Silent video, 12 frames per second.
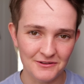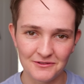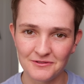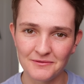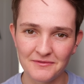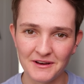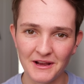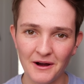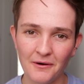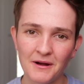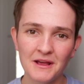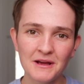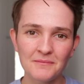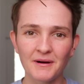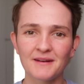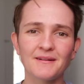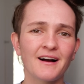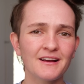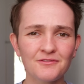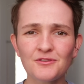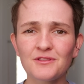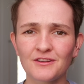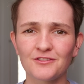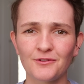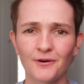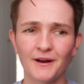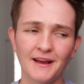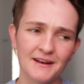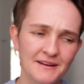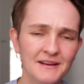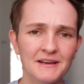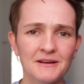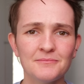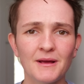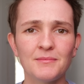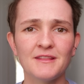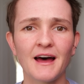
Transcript: YouTube video, but I'll give you this story and maybe